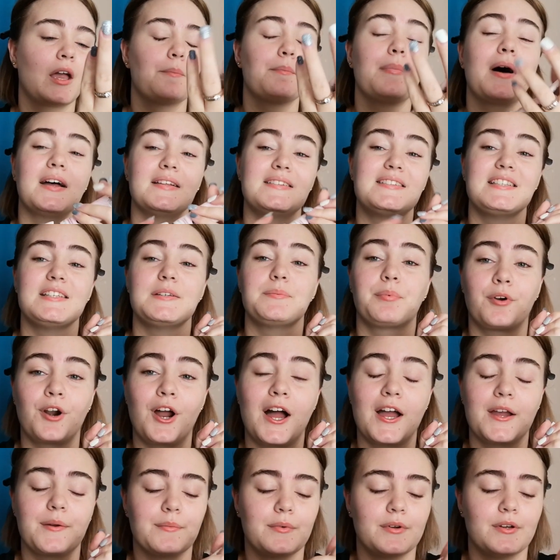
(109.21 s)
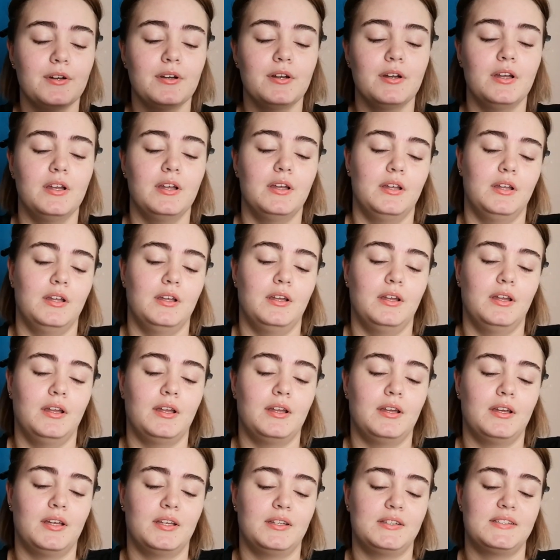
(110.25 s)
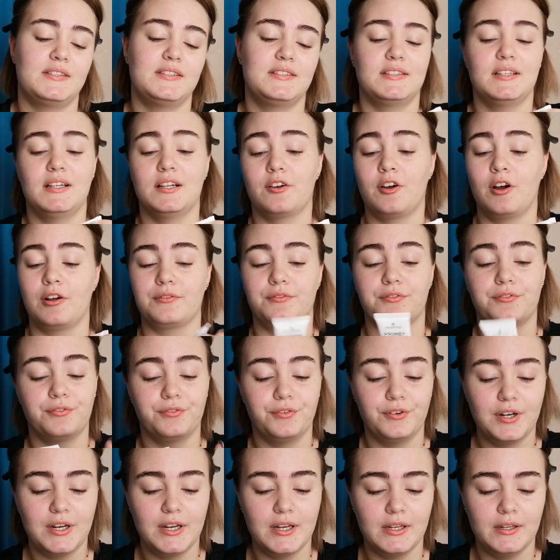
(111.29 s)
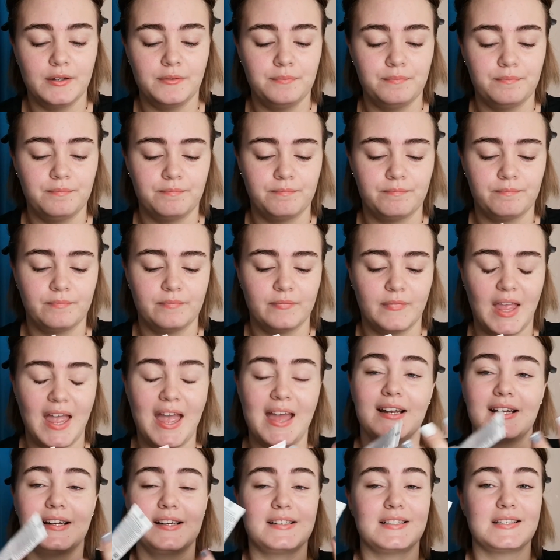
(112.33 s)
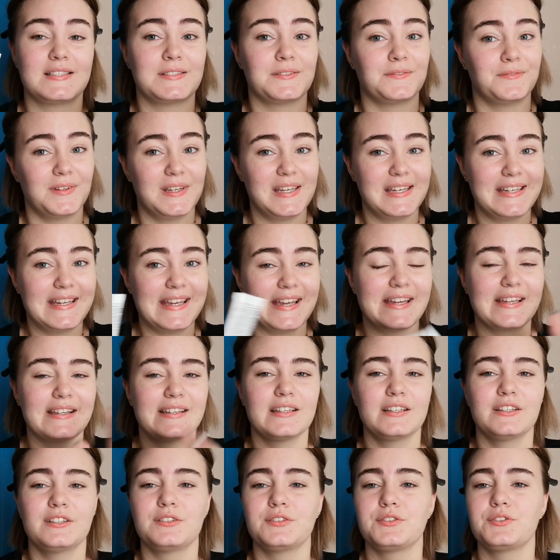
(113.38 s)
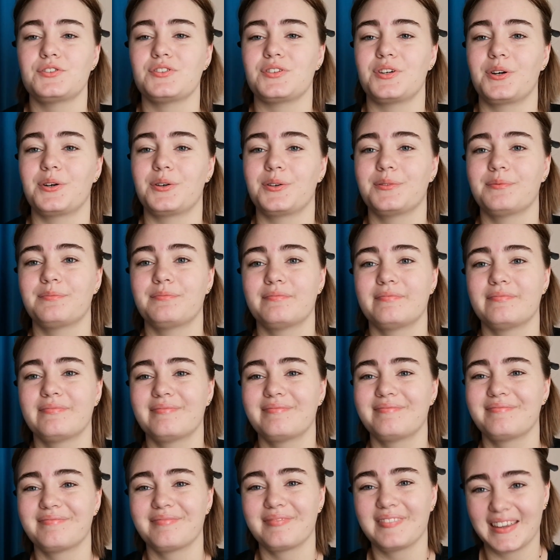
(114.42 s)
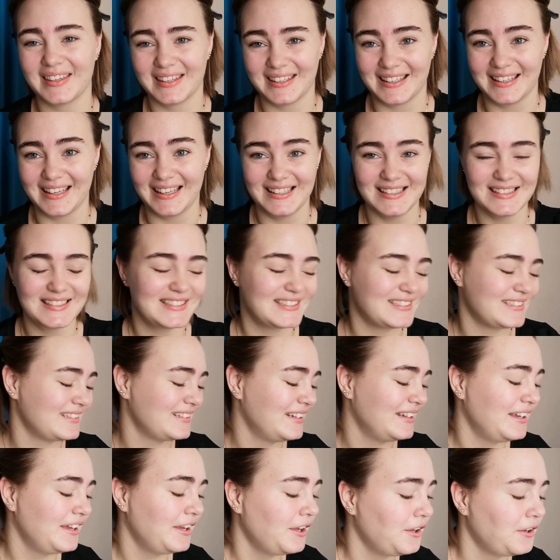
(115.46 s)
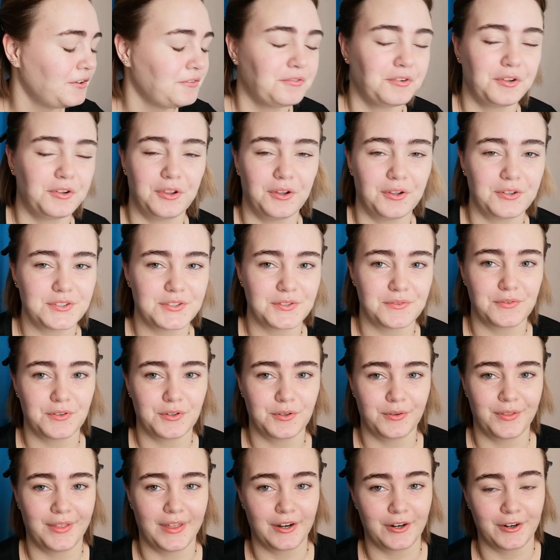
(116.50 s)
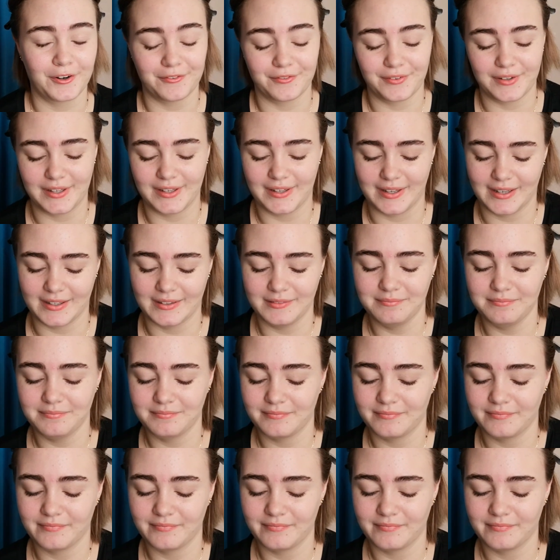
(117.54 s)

Putty Primer. It's silicone free and it is vegan, so yes, for those of you that are vegan,